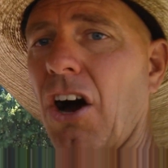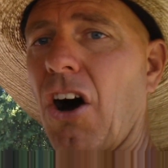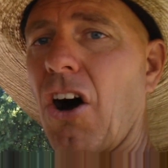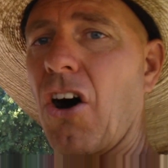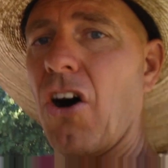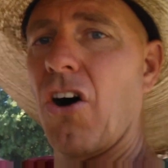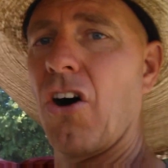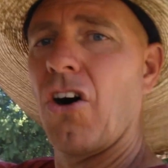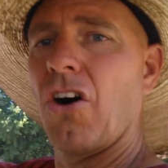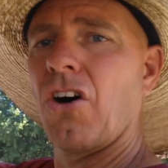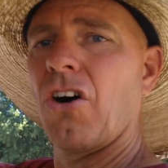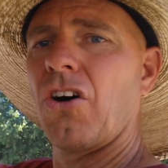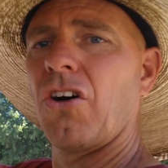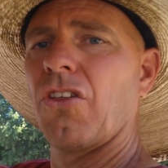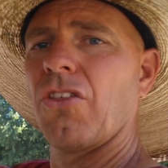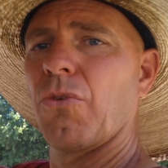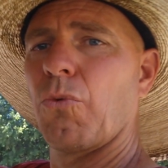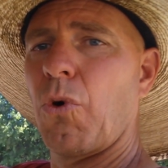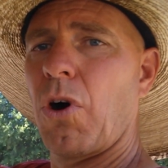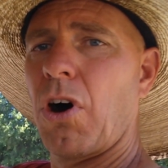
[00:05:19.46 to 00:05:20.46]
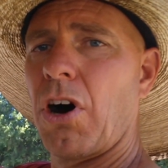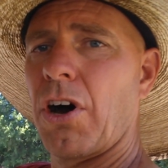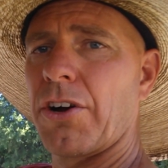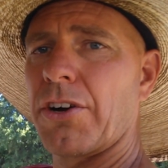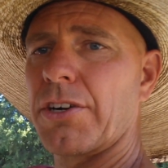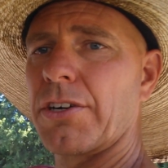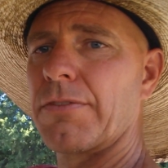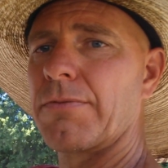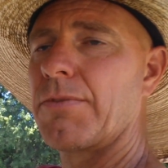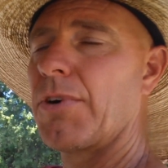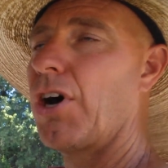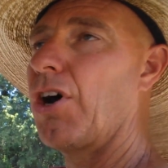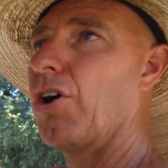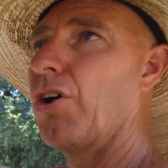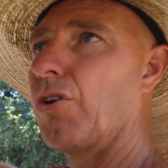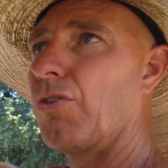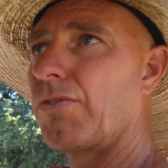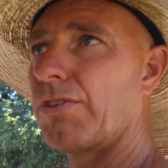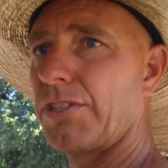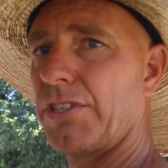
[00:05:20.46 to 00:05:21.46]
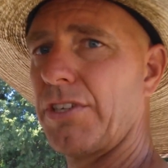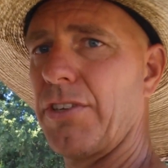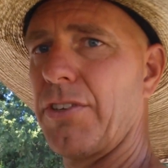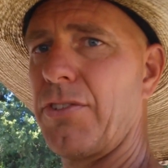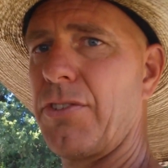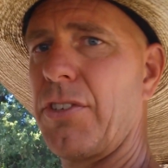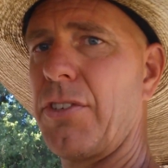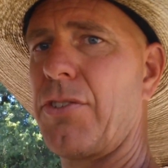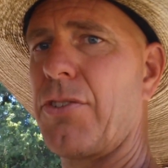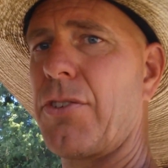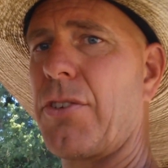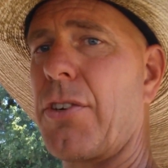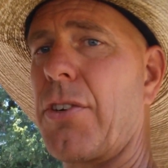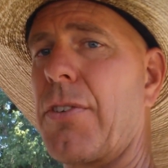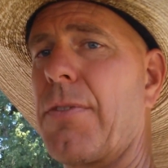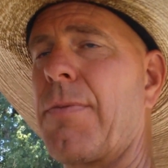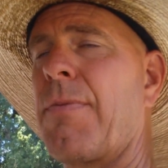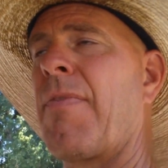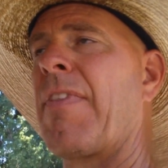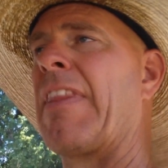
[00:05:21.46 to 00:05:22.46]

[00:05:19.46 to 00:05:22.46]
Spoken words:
all the water over to the cistern.